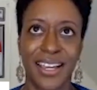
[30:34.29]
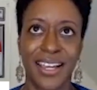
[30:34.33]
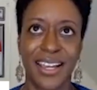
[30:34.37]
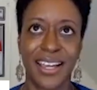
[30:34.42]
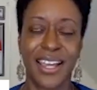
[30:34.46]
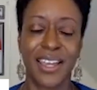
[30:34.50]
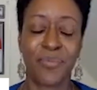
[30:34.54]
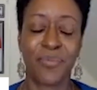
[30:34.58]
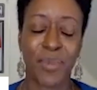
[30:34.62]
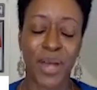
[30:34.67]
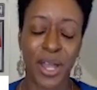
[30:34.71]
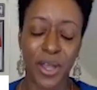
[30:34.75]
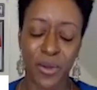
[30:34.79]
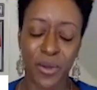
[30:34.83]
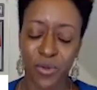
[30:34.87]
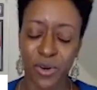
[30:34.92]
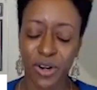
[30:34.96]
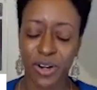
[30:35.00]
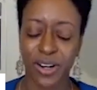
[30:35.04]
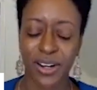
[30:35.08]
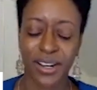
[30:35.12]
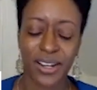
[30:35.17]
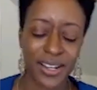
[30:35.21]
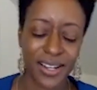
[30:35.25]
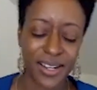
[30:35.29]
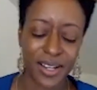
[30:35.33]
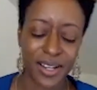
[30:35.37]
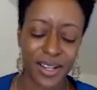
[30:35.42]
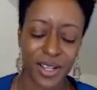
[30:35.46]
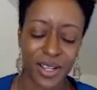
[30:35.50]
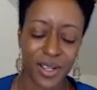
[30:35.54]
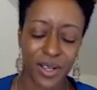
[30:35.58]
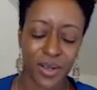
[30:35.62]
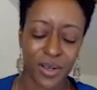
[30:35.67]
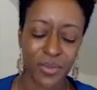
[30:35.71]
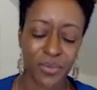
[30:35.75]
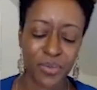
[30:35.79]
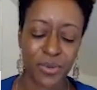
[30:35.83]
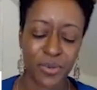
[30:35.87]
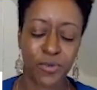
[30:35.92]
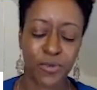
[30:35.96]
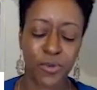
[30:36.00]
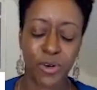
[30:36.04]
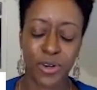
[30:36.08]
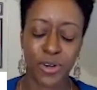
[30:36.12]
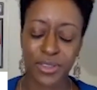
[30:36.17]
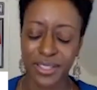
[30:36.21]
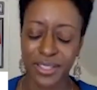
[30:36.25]
in my work
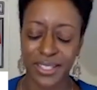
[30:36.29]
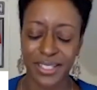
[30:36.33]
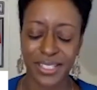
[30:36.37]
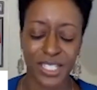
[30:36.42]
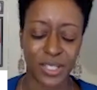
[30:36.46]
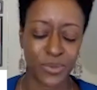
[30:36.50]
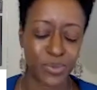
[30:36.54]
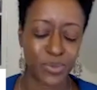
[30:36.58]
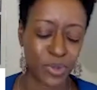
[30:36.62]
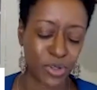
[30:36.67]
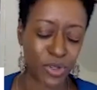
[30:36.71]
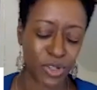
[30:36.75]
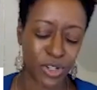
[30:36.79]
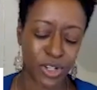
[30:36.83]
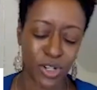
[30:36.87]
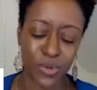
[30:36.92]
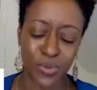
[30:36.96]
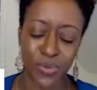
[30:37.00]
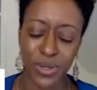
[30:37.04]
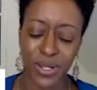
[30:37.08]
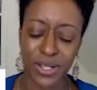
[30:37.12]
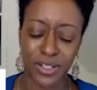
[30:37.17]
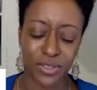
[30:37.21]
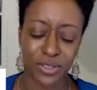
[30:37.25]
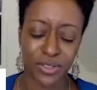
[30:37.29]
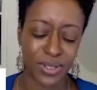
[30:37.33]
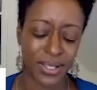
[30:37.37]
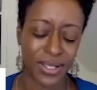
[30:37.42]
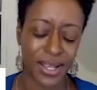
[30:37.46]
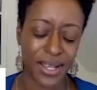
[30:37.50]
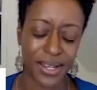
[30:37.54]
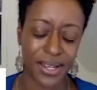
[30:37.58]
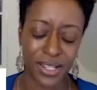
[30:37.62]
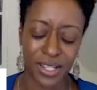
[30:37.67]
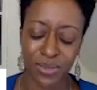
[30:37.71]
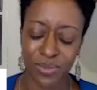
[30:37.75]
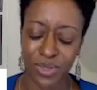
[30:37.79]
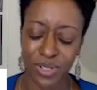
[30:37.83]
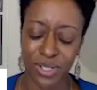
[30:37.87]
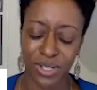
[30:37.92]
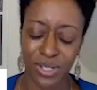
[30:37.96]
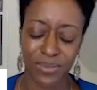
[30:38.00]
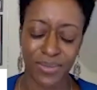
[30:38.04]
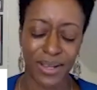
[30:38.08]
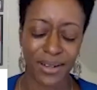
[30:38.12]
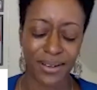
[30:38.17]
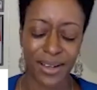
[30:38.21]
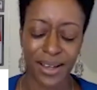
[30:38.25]
before the Ladipo group and doing a lot of community
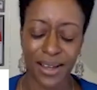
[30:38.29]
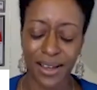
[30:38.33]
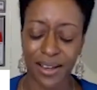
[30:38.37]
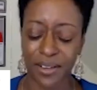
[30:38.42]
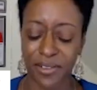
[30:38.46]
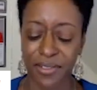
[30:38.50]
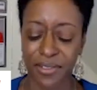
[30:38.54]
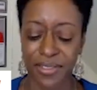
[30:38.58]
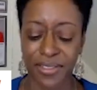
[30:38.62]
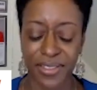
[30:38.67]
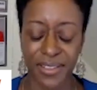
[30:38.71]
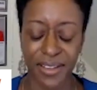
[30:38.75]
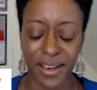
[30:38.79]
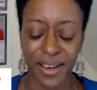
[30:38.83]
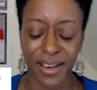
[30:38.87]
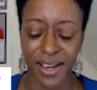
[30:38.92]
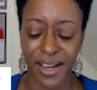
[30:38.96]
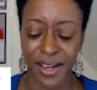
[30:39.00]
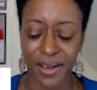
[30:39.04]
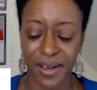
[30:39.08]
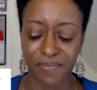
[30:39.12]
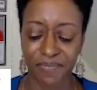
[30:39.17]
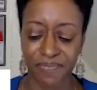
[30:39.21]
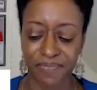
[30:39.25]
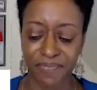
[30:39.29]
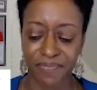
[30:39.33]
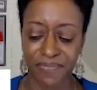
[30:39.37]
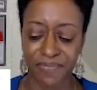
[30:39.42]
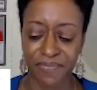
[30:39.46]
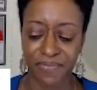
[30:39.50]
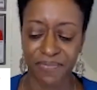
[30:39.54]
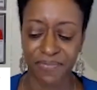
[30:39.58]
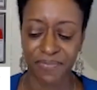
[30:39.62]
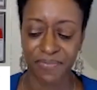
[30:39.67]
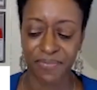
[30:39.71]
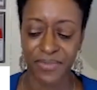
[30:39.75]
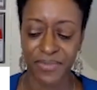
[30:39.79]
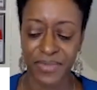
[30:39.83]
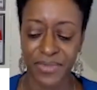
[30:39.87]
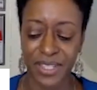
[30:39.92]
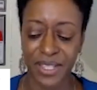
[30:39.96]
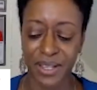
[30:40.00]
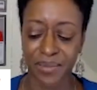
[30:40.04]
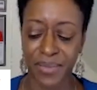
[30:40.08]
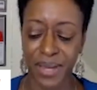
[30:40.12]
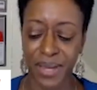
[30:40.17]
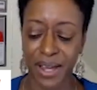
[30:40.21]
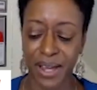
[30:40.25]
mental health, the
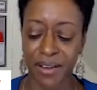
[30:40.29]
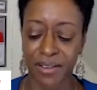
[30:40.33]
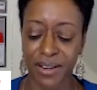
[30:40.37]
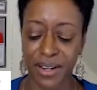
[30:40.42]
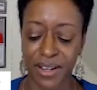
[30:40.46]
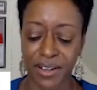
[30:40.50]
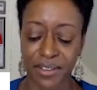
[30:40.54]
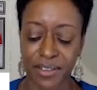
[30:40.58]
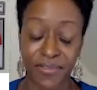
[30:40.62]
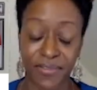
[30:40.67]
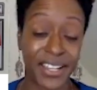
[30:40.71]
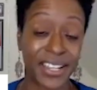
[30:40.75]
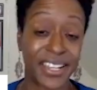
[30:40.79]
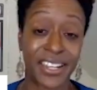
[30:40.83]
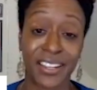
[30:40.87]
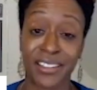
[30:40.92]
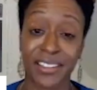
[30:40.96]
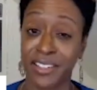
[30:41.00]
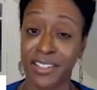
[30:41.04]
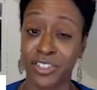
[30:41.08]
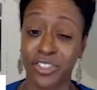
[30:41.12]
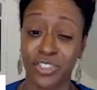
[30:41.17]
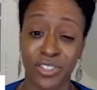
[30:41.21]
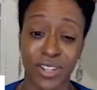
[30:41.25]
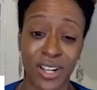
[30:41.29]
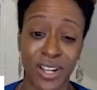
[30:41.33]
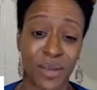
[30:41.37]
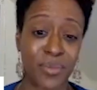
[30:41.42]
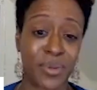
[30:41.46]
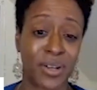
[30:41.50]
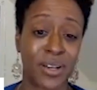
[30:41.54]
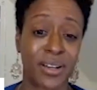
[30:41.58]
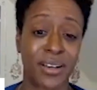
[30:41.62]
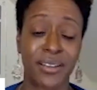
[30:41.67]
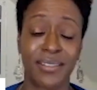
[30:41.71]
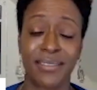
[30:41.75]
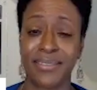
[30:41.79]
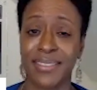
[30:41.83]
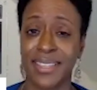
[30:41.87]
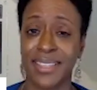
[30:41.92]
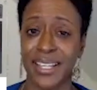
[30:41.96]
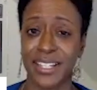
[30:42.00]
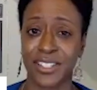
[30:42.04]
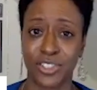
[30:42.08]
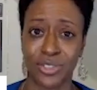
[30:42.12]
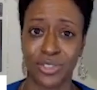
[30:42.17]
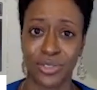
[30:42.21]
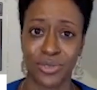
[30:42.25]
amount of vicarious trauma
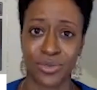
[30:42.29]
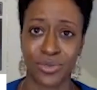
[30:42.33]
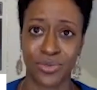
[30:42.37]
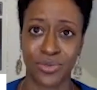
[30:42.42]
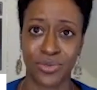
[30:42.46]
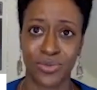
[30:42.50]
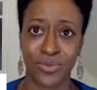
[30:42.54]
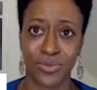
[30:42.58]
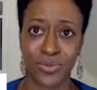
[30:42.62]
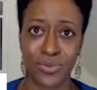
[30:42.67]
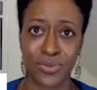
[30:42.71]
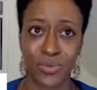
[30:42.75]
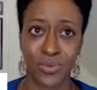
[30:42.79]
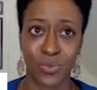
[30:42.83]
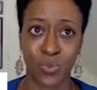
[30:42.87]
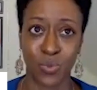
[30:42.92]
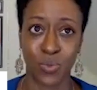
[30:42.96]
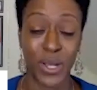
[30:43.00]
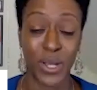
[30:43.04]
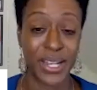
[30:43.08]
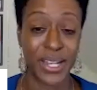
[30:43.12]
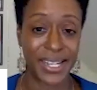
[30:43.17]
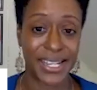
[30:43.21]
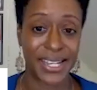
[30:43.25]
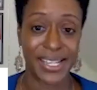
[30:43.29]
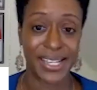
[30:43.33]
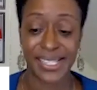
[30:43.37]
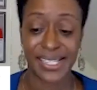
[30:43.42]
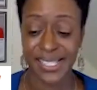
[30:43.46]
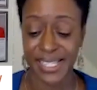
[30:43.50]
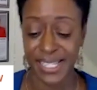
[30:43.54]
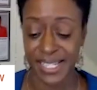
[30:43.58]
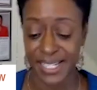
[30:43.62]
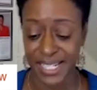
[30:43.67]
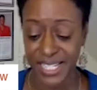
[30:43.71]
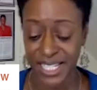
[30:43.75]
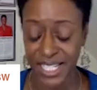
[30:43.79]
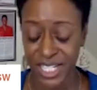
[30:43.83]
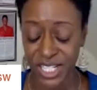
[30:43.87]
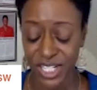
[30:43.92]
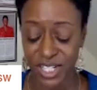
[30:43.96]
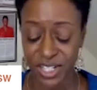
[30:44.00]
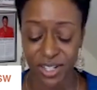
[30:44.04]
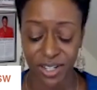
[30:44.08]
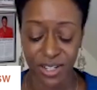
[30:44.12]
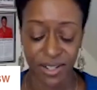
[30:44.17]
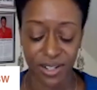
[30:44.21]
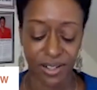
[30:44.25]
that you witness and
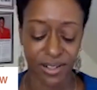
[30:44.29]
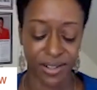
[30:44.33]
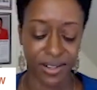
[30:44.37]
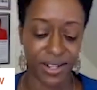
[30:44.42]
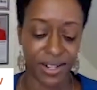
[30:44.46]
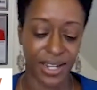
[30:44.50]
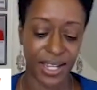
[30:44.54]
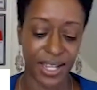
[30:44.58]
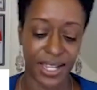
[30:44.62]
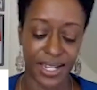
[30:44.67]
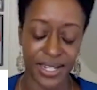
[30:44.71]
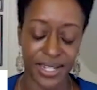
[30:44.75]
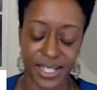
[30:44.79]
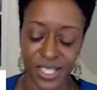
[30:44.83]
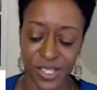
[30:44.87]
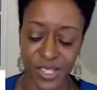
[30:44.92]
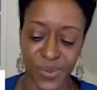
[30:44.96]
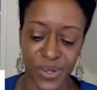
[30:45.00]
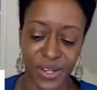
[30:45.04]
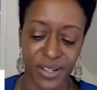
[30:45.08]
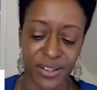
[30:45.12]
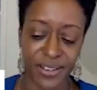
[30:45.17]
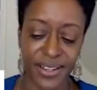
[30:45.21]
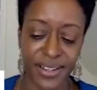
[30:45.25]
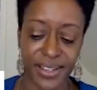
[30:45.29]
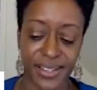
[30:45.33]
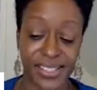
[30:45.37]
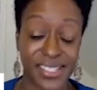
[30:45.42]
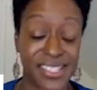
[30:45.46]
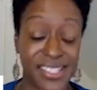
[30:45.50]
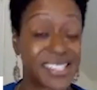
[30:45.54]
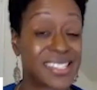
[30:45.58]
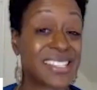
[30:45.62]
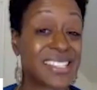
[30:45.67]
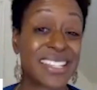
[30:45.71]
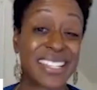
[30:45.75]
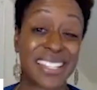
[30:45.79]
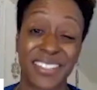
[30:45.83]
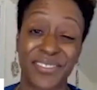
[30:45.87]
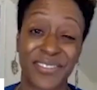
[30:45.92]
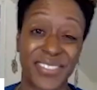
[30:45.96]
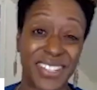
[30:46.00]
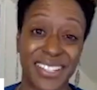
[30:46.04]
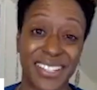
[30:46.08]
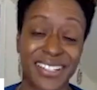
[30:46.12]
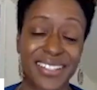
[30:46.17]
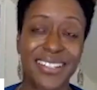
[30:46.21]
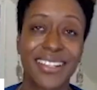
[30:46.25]
hear and experience is
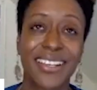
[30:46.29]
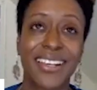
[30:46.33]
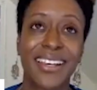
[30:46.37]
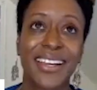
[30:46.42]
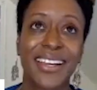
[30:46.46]
significant.